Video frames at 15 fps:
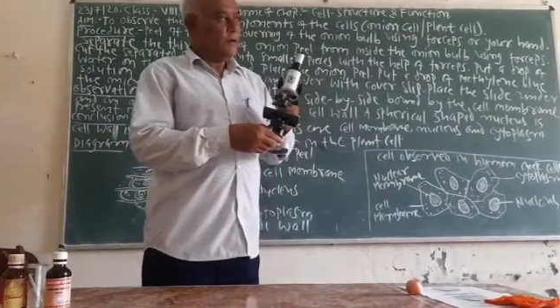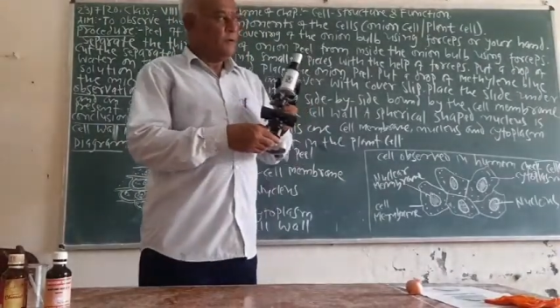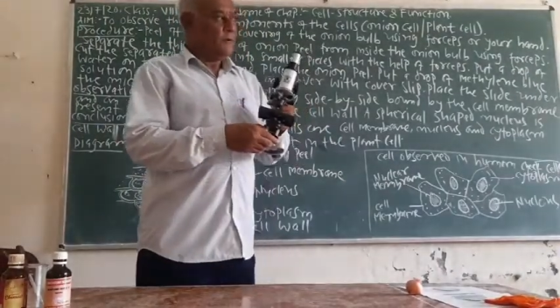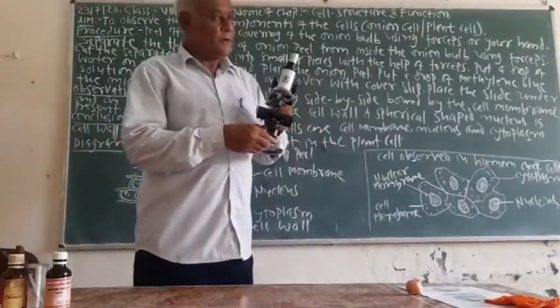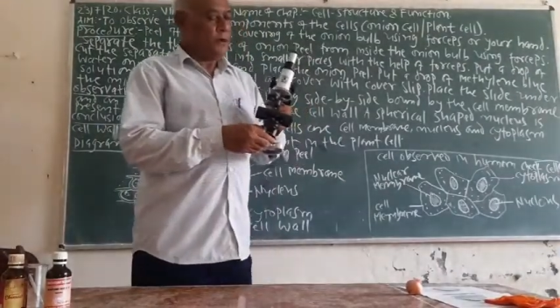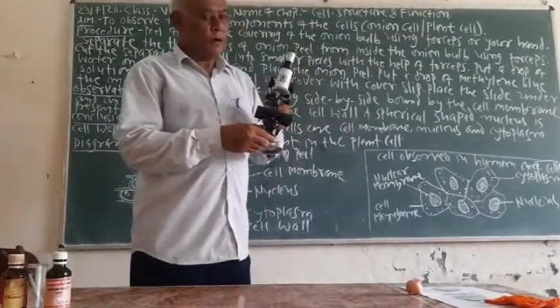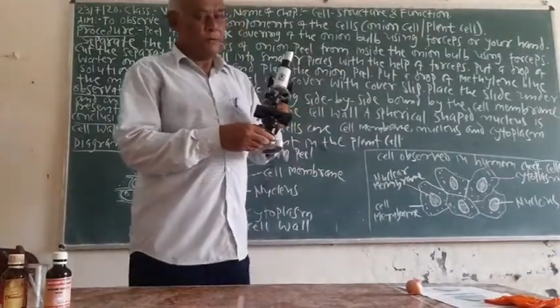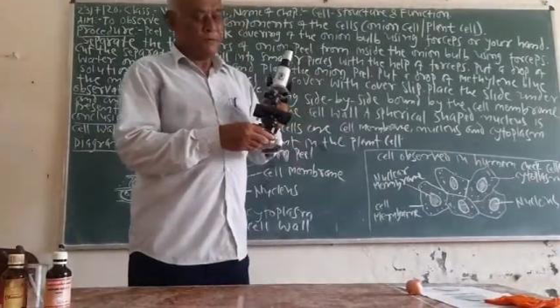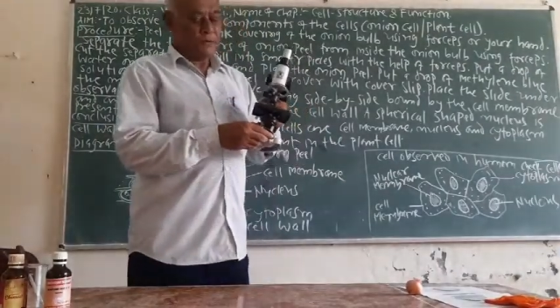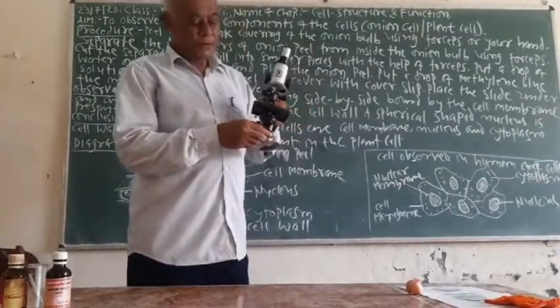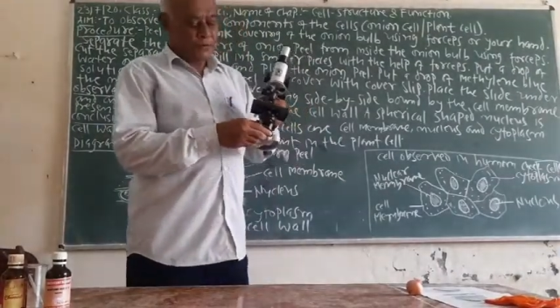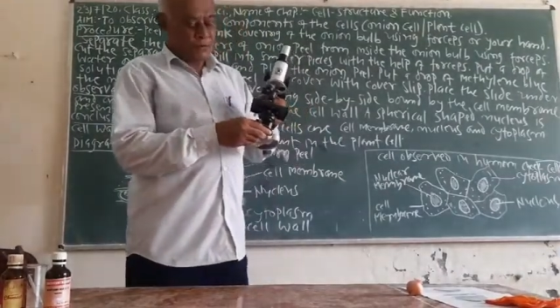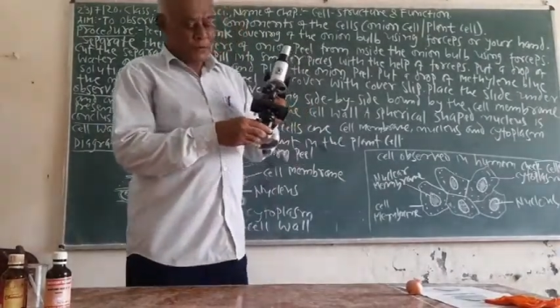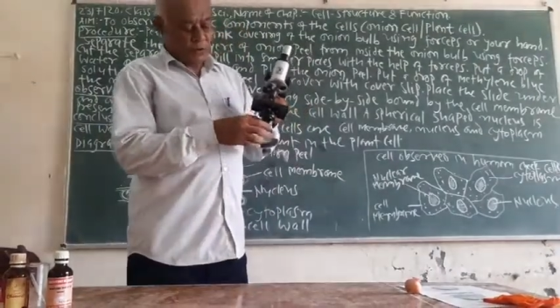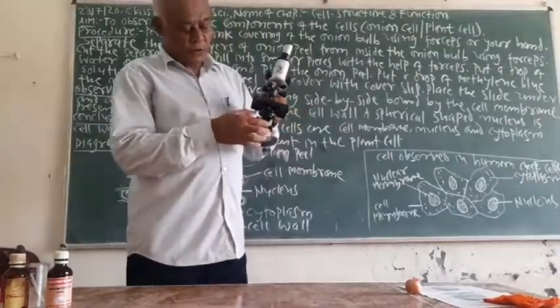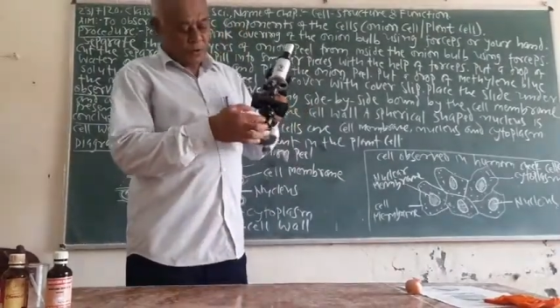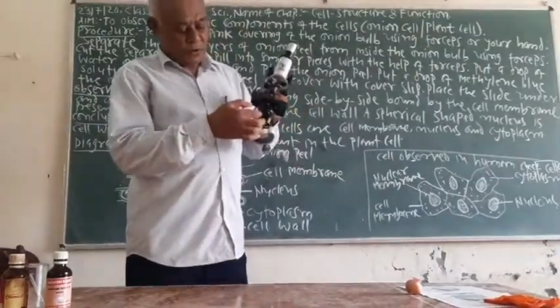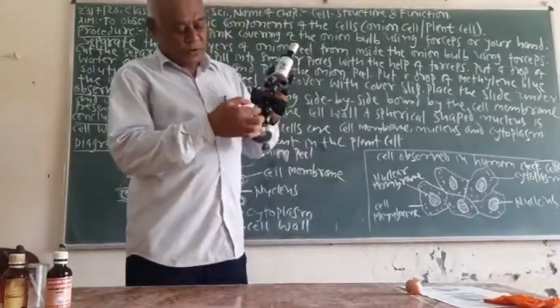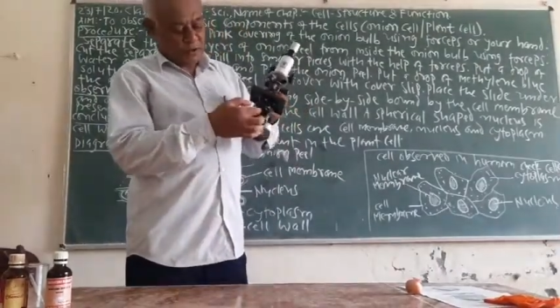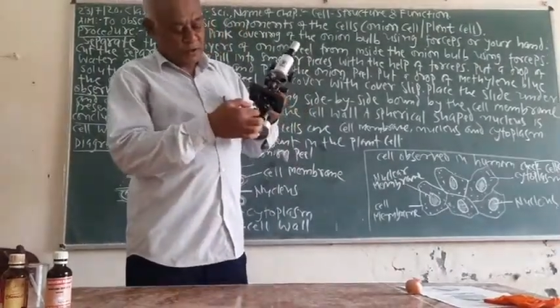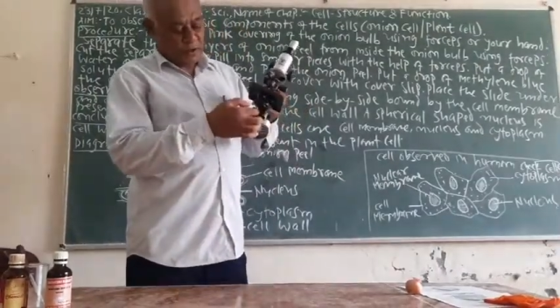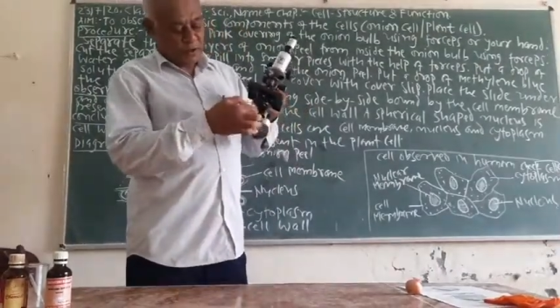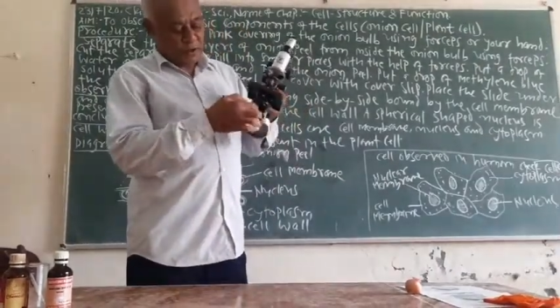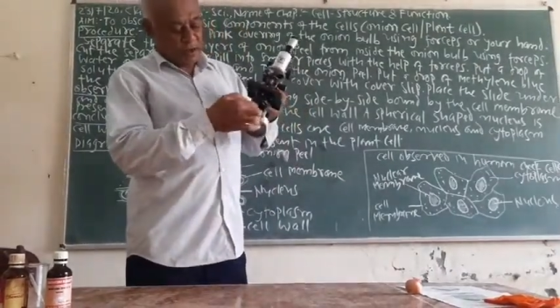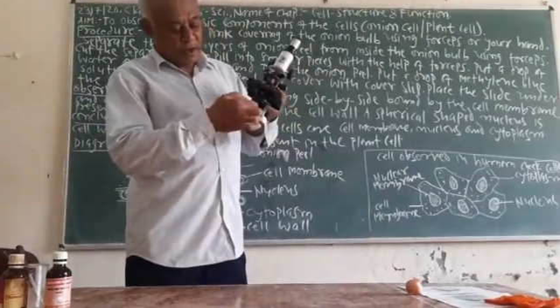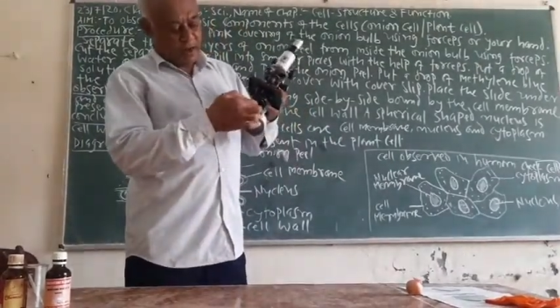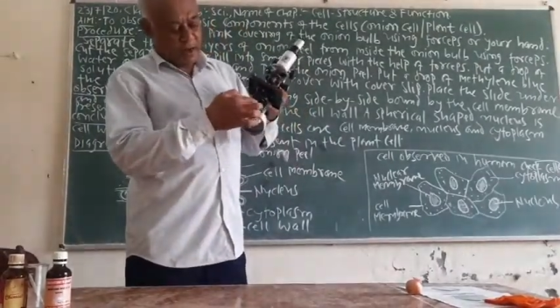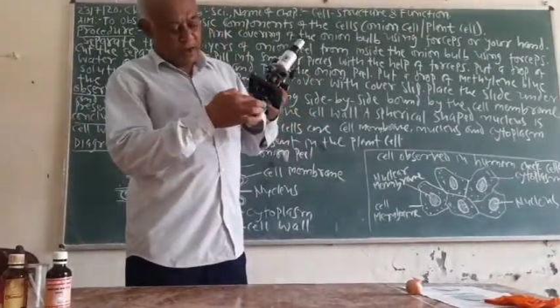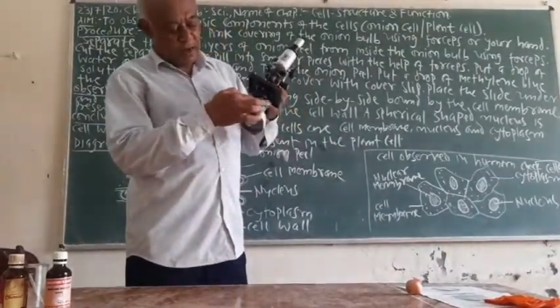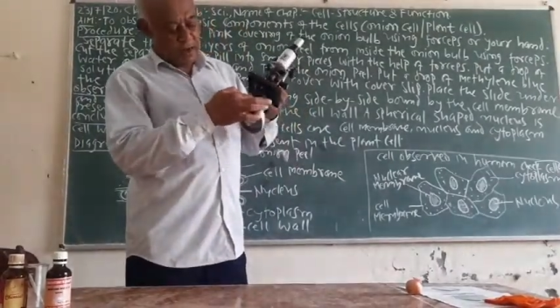from the source
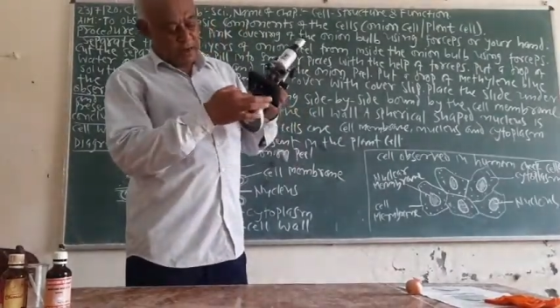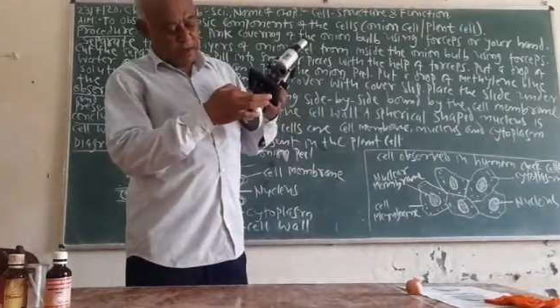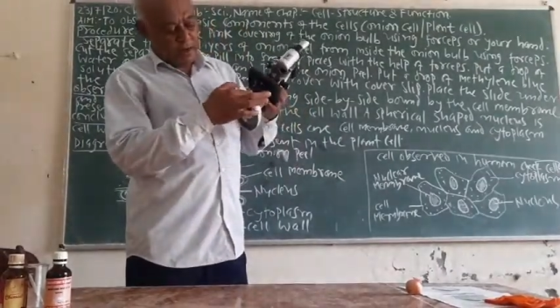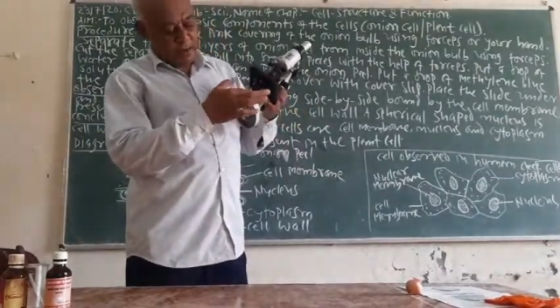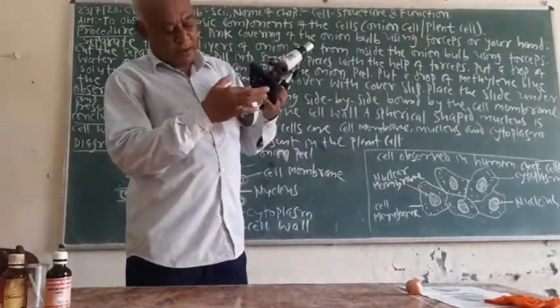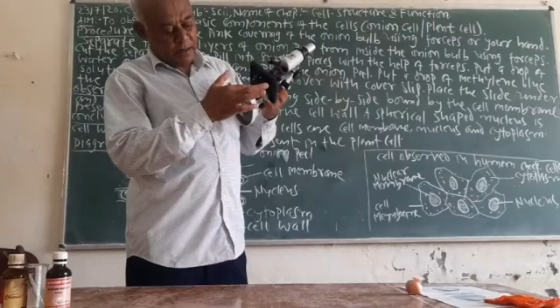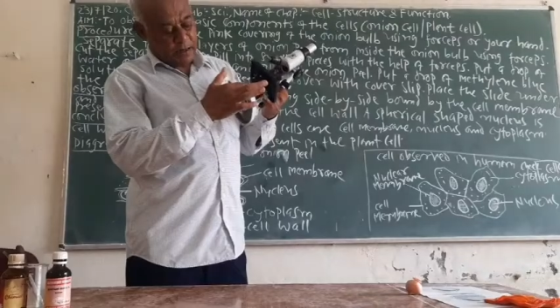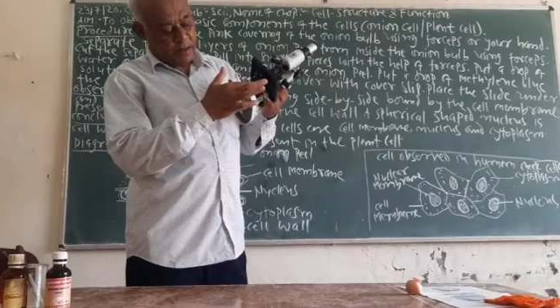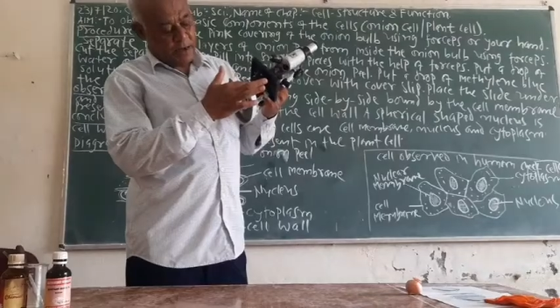and